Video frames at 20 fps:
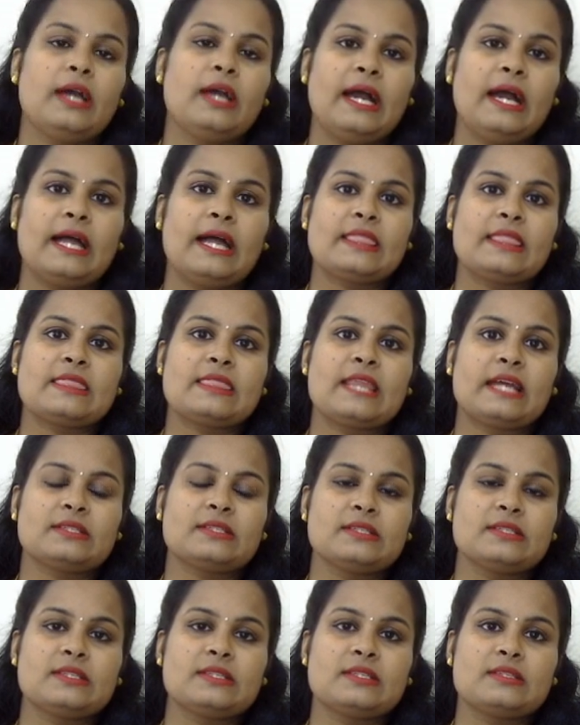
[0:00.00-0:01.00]
and that
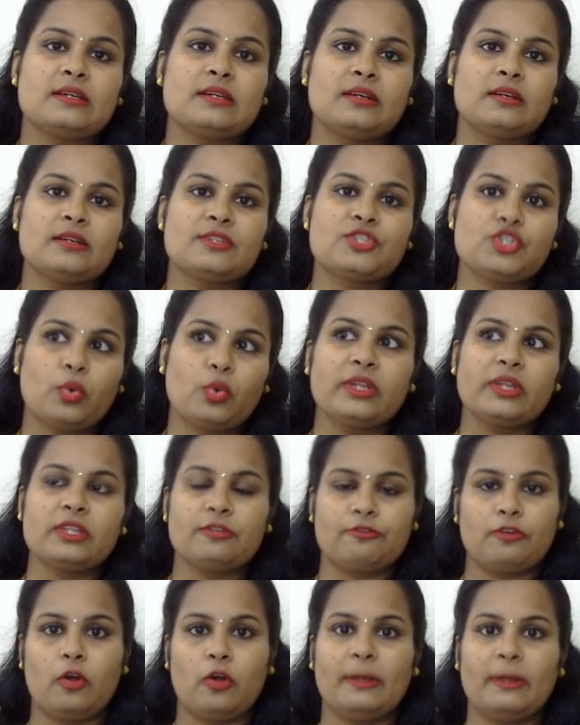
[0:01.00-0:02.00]
is stored in the
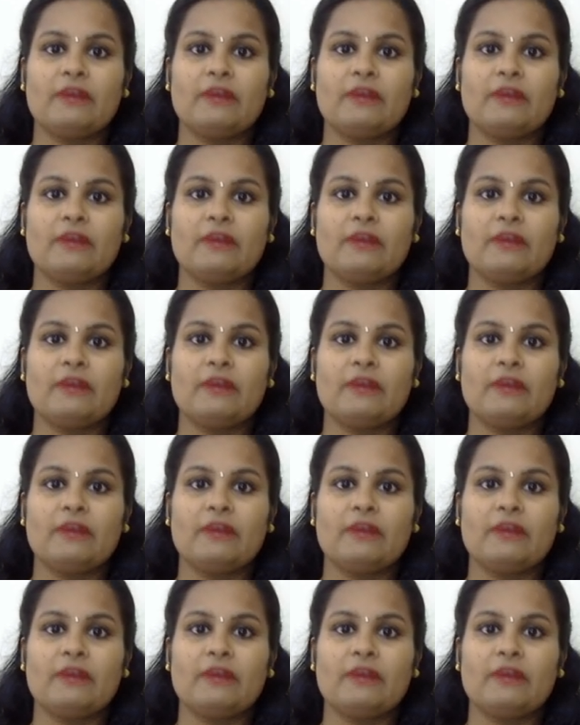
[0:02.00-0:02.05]
form